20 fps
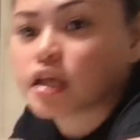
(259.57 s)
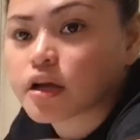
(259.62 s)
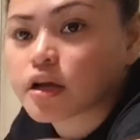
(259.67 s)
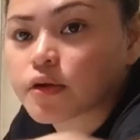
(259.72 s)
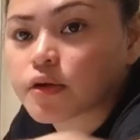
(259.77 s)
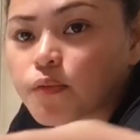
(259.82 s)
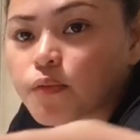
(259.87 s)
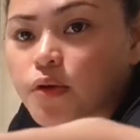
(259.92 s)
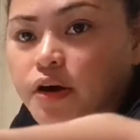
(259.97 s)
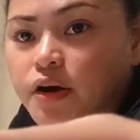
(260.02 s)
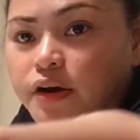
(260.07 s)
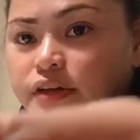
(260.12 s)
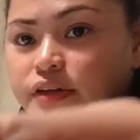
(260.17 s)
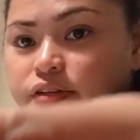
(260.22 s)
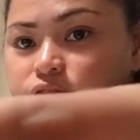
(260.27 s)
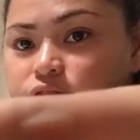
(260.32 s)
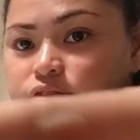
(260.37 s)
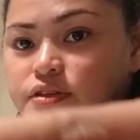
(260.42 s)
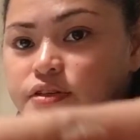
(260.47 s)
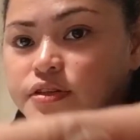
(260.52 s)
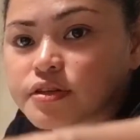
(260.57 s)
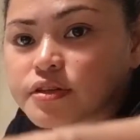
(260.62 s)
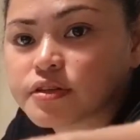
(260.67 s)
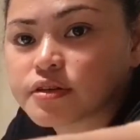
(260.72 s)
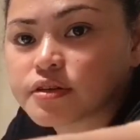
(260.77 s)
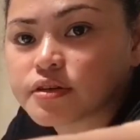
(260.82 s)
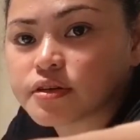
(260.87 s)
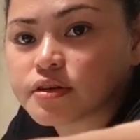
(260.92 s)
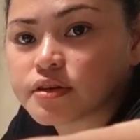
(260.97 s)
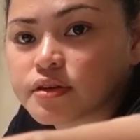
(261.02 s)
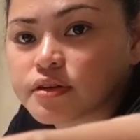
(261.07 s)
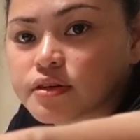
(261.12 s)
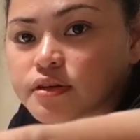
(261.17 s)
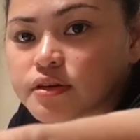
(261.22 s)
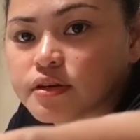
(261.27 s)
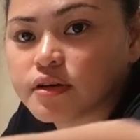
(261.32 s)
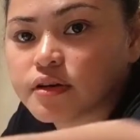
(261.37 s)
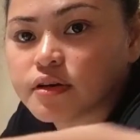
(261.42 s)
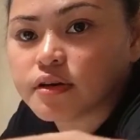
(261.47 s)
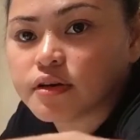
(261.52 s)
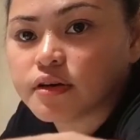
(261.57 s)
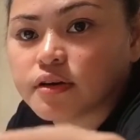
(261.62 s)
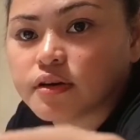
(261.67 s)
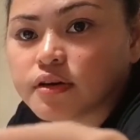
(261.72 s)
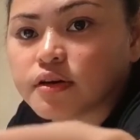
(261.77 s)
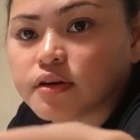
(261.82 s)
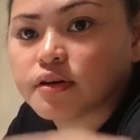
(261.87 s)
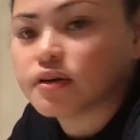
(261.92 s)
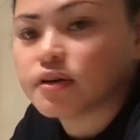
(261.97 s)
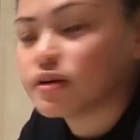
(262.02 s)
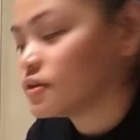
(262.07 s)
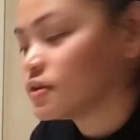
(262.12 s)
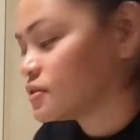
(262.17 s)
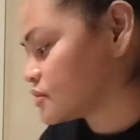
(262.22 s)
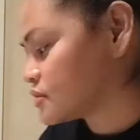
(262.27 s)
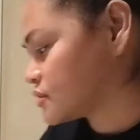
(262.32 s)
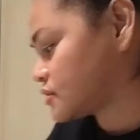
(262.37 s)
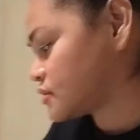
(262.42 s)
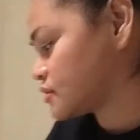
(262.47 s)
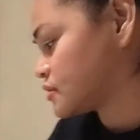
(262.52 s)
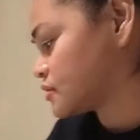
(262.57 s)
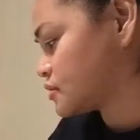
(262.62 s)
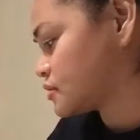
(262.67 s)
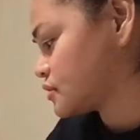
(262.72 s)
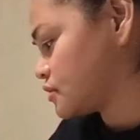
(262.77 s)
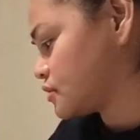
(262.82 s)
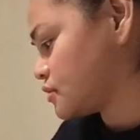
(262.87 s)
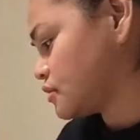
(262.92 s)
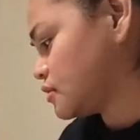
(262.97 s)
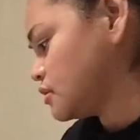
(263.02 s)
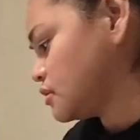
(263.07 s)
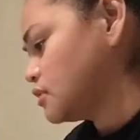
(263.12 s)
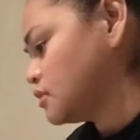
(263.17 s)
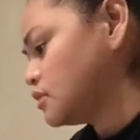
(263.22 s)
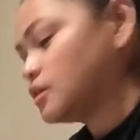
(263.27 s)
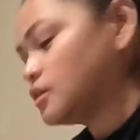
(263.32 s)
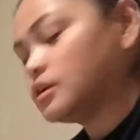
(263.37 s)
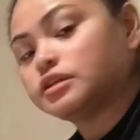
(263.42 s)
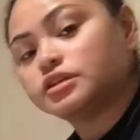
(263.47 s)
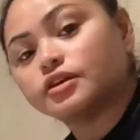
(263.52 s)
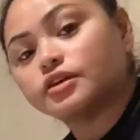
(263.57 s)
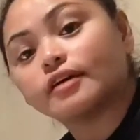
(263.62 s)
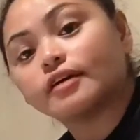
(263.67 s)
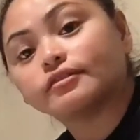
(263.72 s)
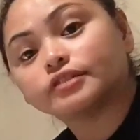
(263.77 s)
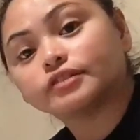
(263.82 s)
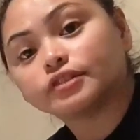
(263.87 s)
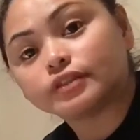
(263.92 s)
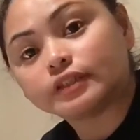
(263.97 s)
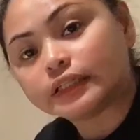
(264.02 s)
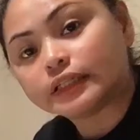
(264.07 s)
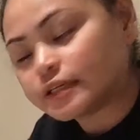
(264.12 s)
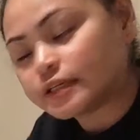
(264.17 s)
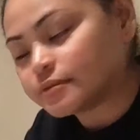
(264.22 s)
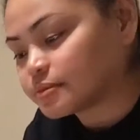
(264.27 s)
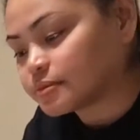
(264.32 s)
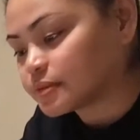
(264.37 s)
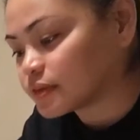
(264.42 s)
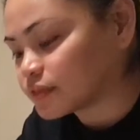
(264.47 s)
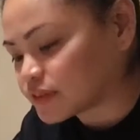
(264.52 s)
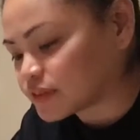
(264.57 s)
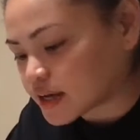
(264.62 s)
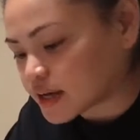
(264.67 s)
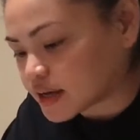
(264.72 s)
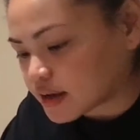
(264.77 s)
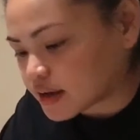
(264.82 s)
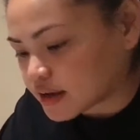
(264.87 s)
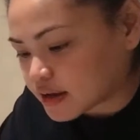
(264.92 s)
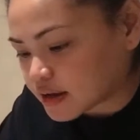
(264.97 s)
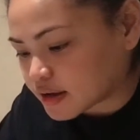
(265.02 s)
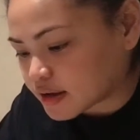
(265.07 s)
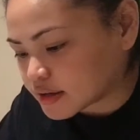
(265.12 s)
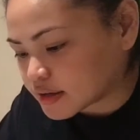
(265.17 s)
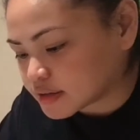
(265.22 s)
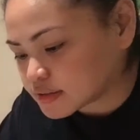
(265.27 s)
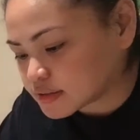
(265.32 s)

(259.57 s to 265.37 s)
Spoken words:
warranty. Yes, you have to keep that.